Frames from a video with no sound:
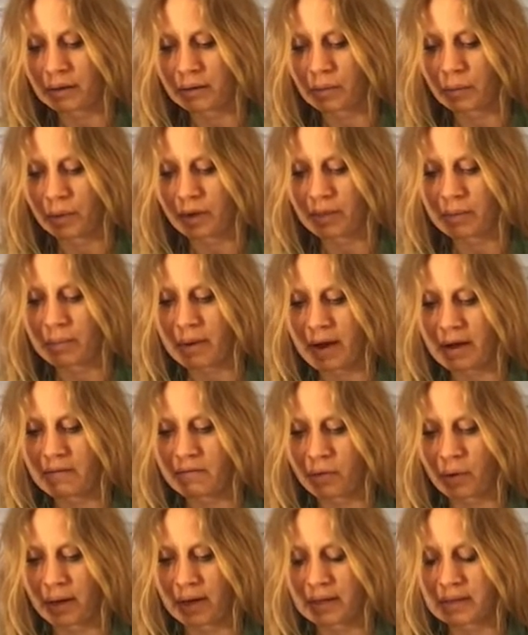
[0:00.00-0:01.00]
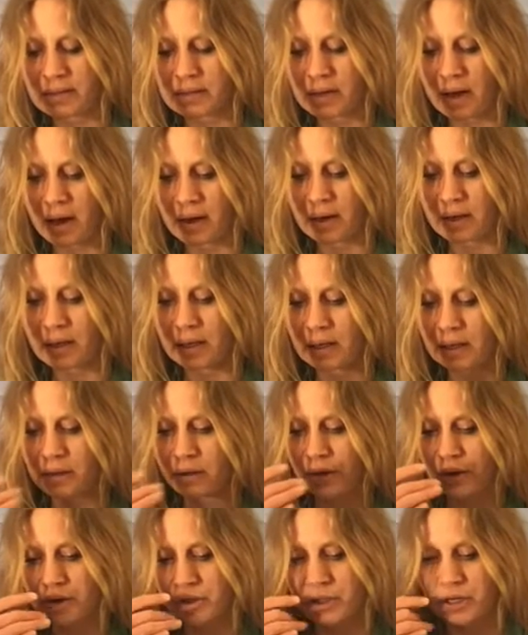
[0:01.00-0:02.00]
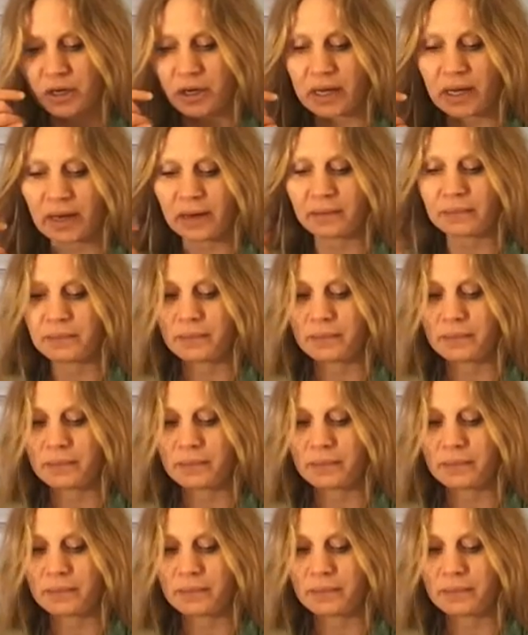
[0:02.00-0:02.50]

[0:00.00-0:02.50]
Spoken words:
with my voice on an inner journey.